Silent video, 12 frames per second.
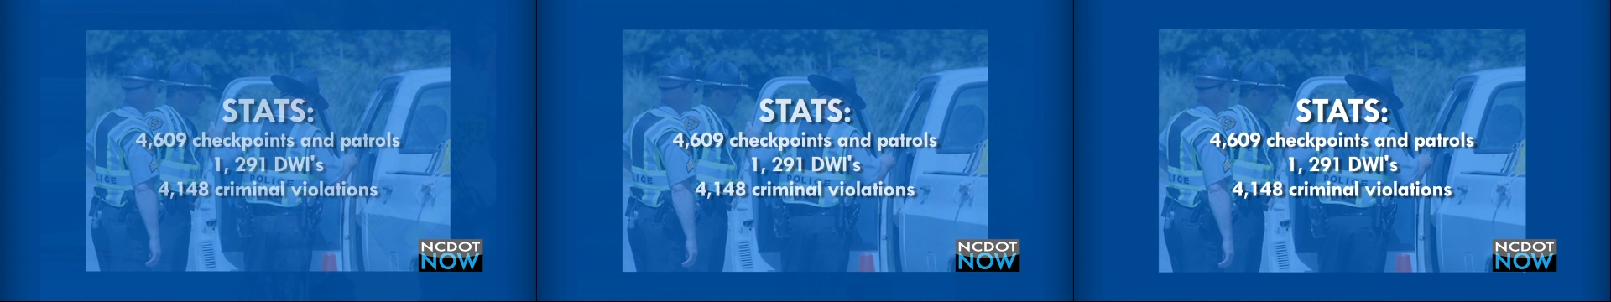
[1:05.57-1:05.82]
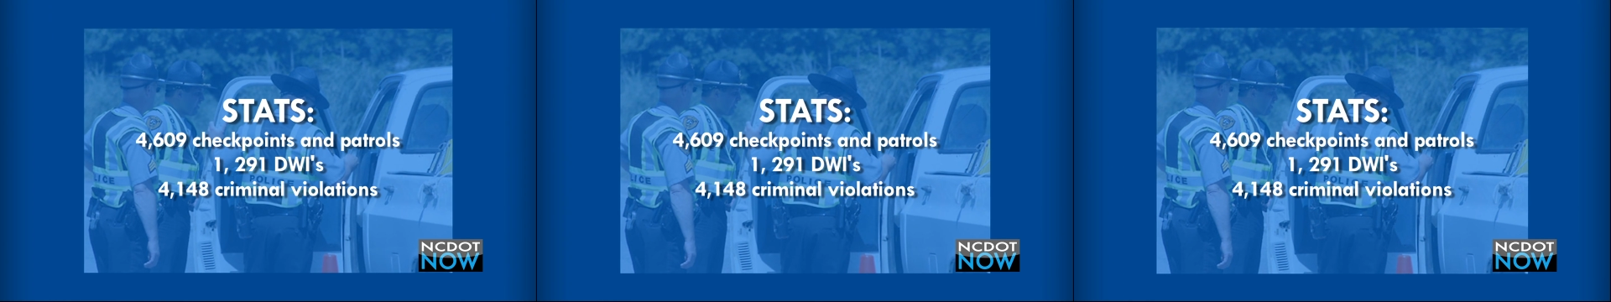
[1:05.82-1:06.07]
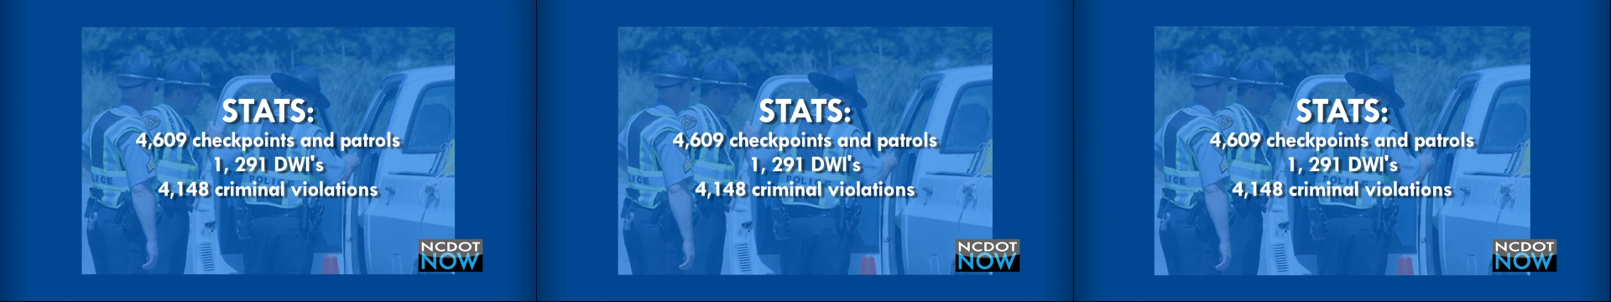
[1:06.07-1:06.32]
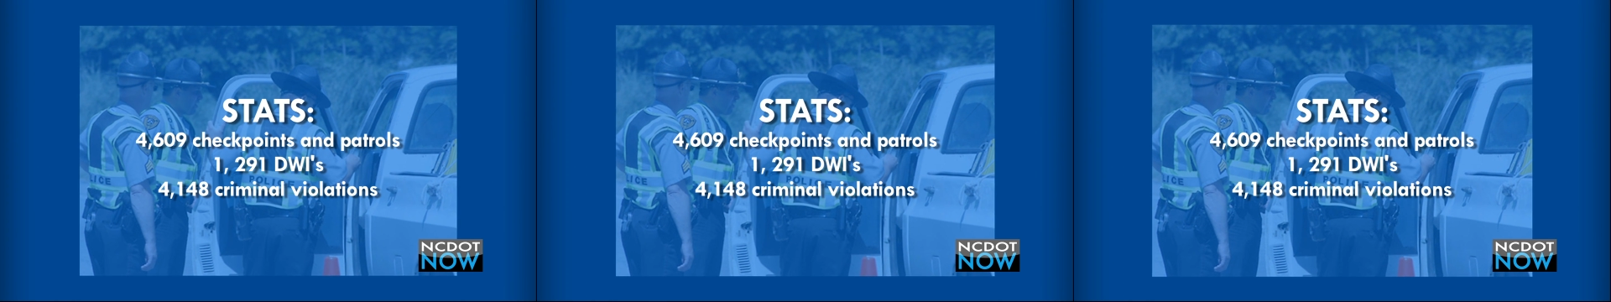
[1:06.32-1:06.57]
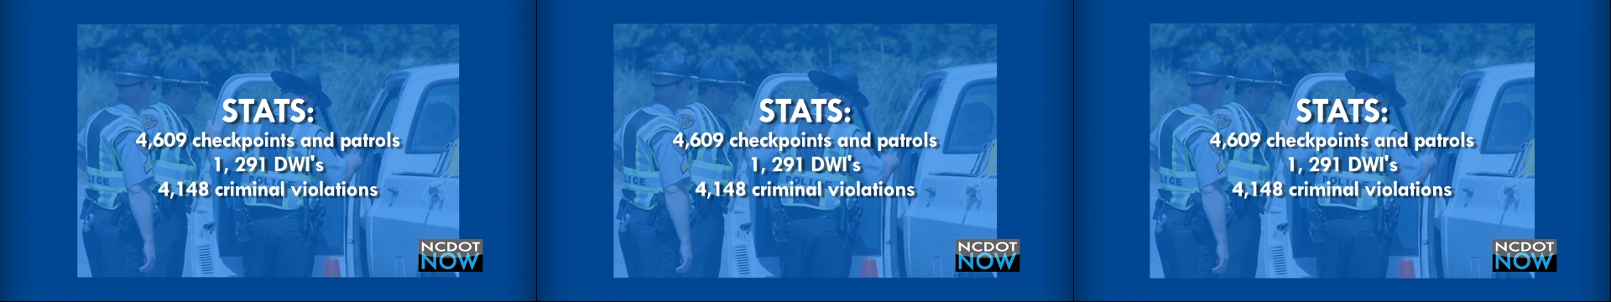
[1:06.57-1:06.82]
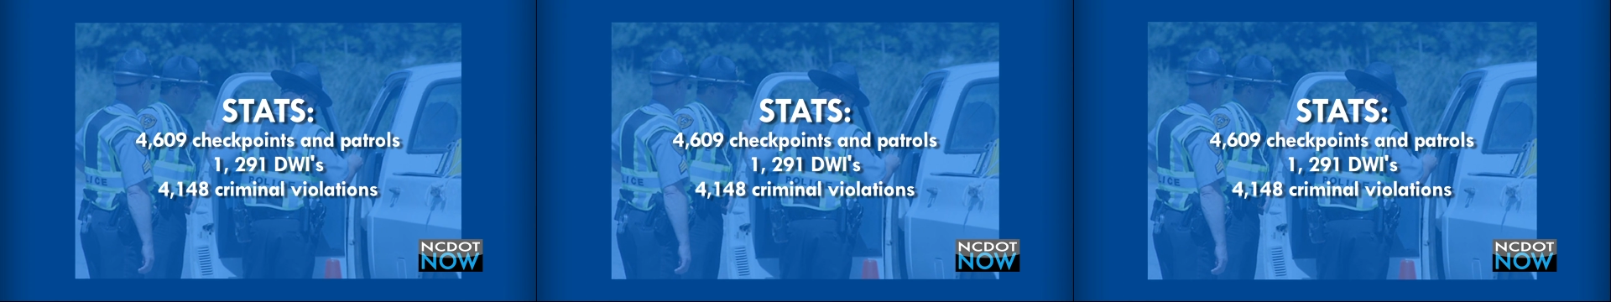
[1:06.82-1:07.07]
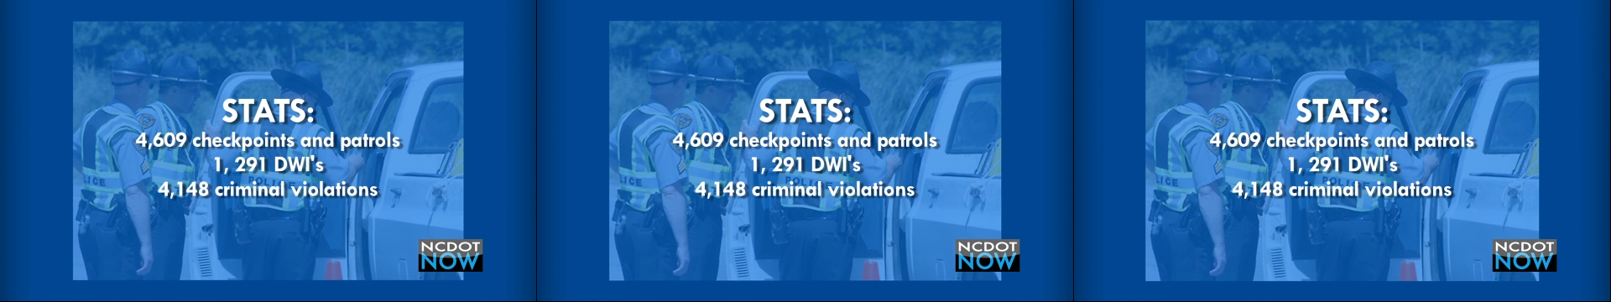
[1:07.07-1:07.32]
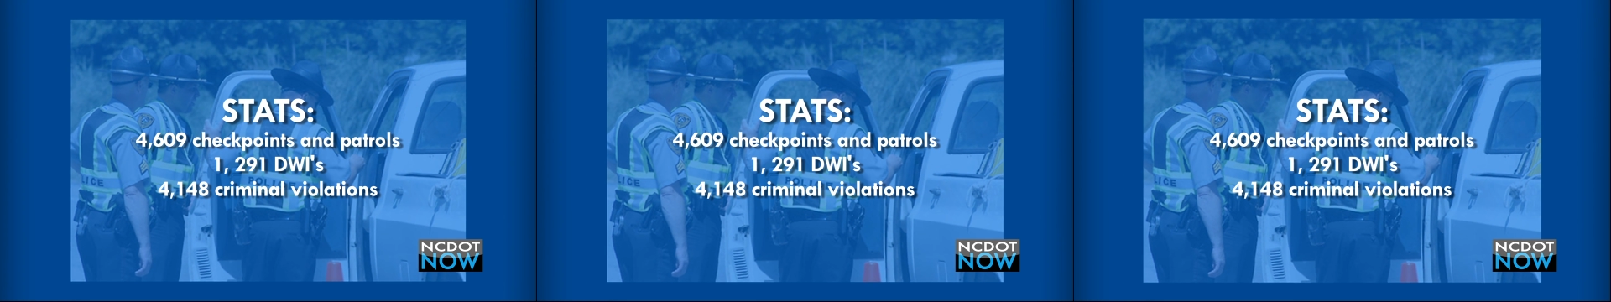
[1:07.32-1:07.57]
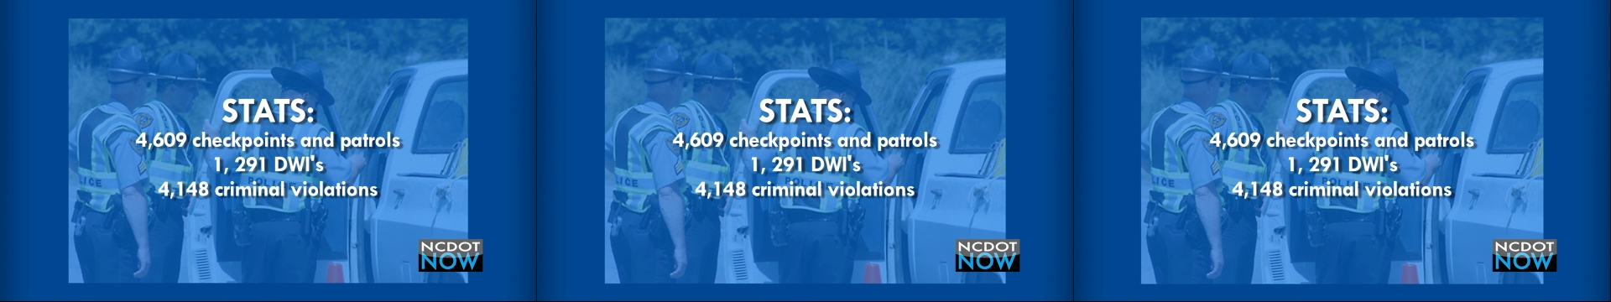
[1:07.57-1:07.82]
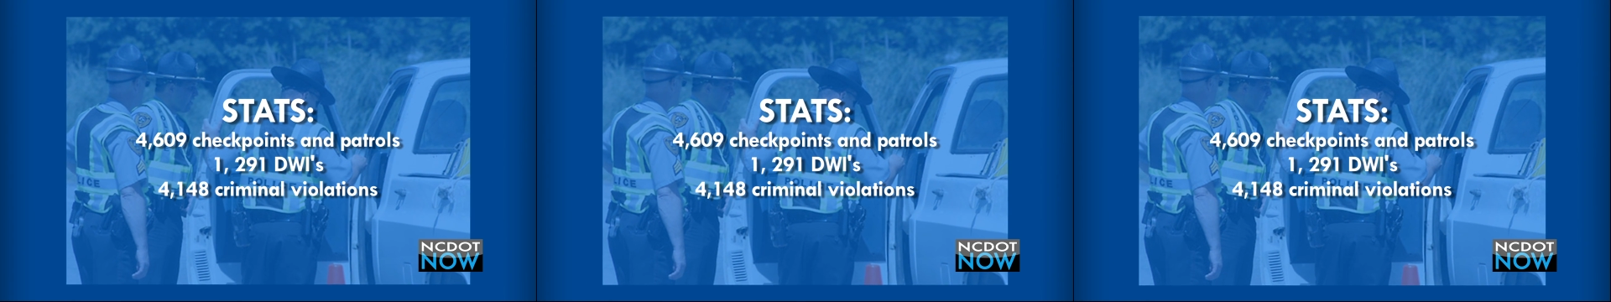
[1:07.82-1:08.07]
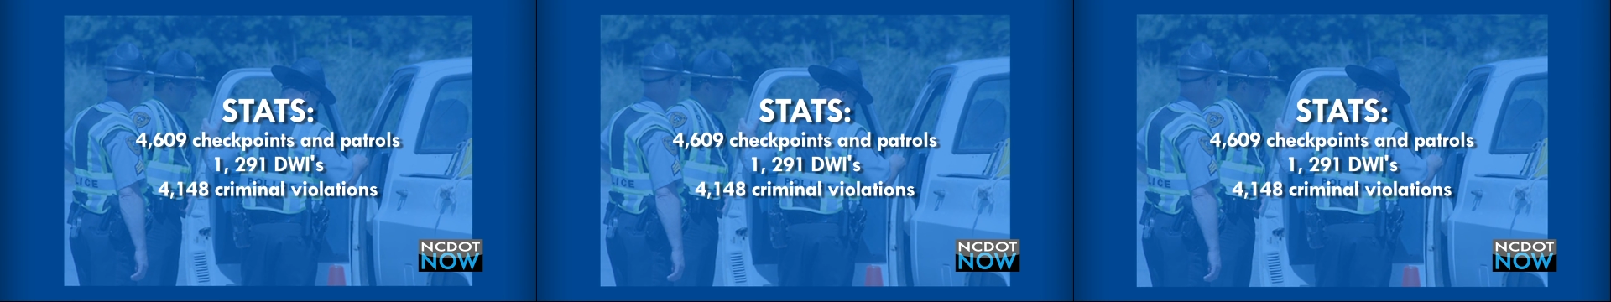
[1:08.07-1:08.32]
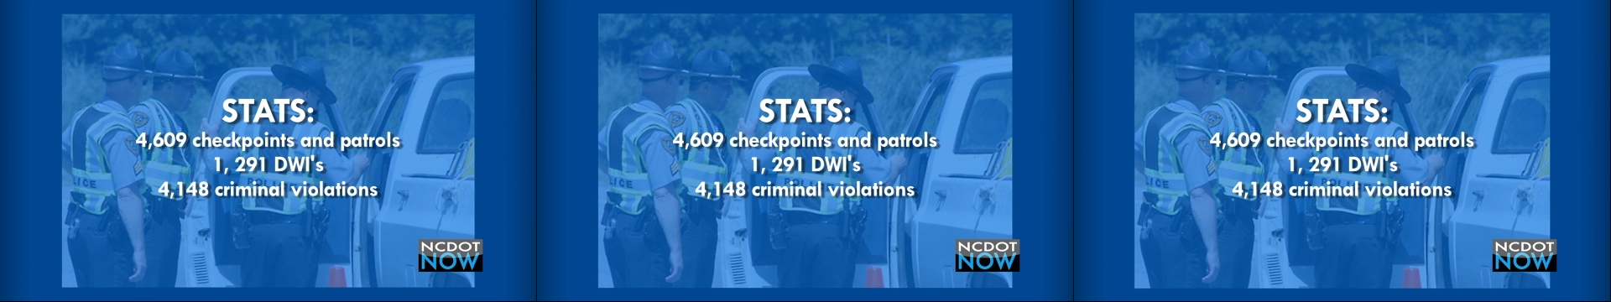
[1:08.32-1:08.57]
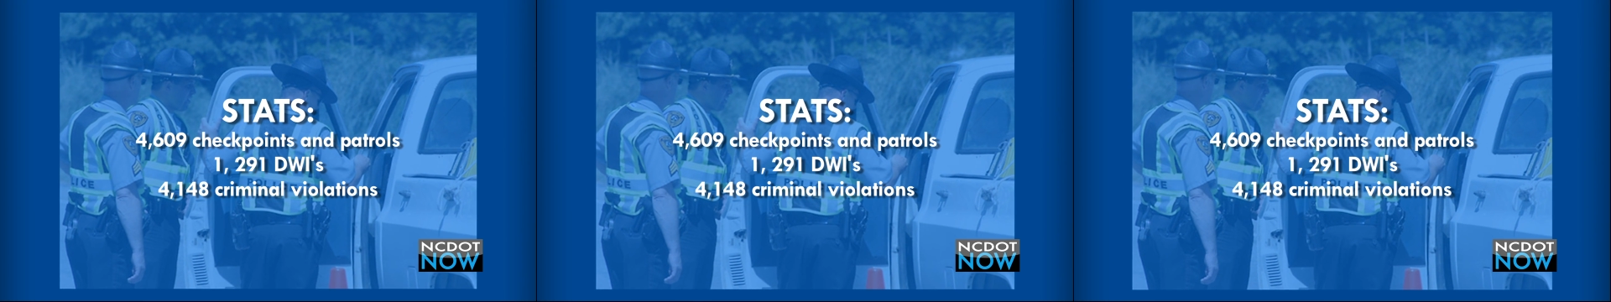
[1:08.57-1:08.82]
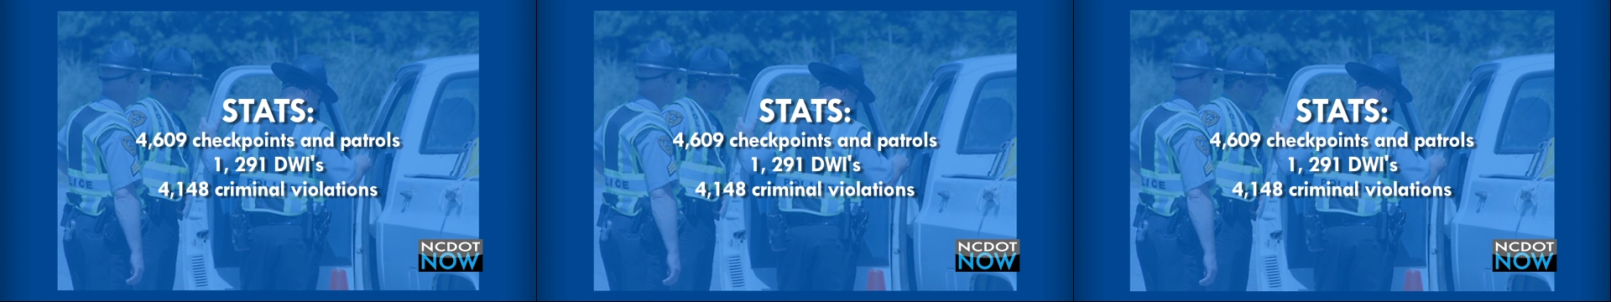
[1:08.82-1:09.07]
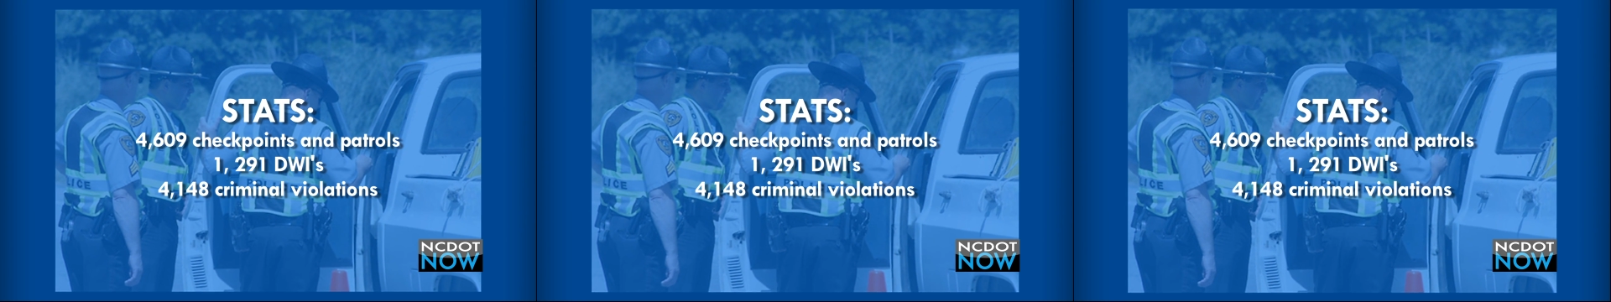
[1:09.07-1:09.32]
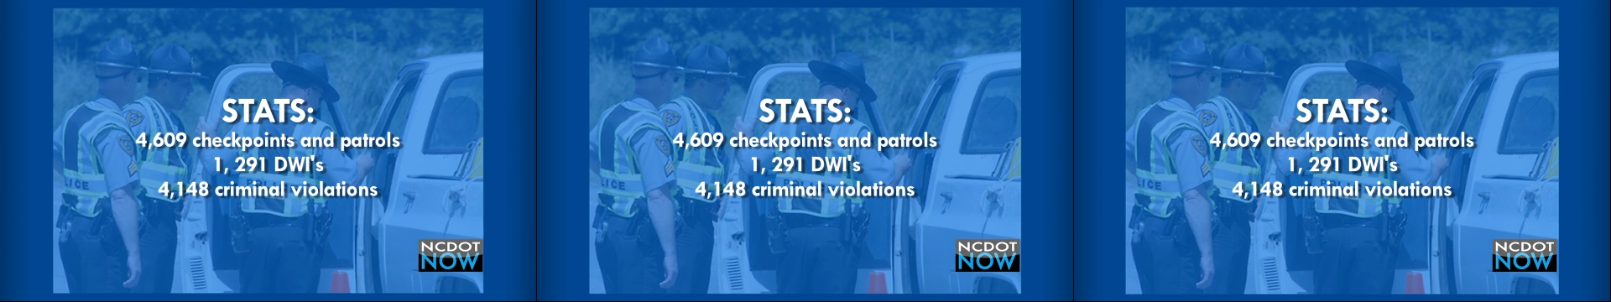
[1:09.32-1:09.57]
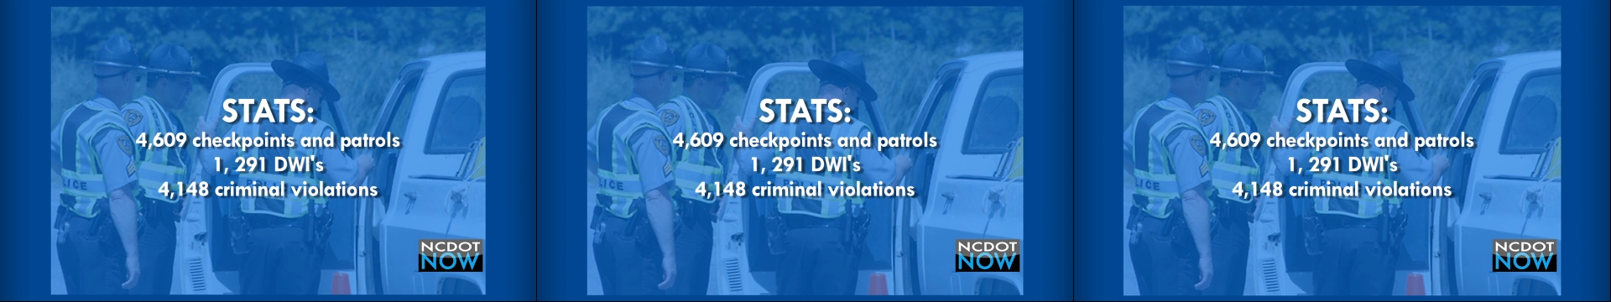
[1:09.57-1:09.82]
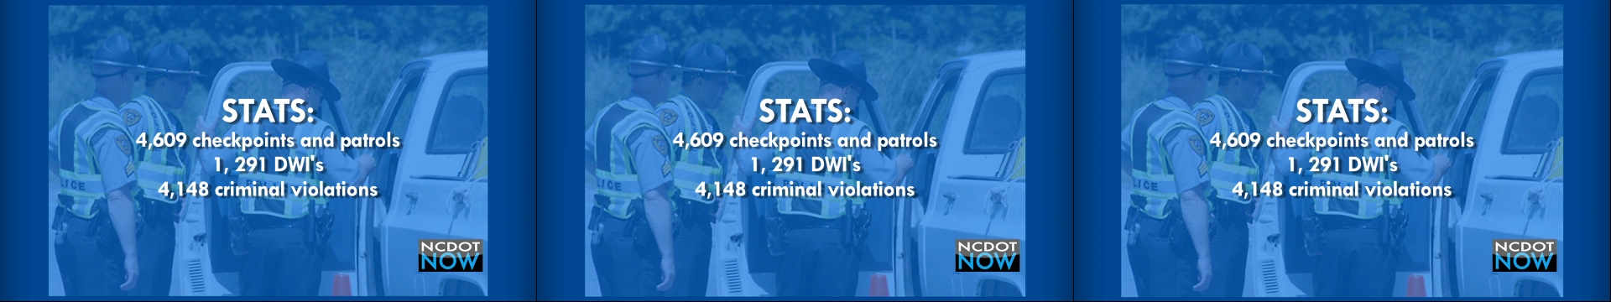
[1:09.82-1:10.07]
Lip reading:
No face is visible, so there are no lips to read.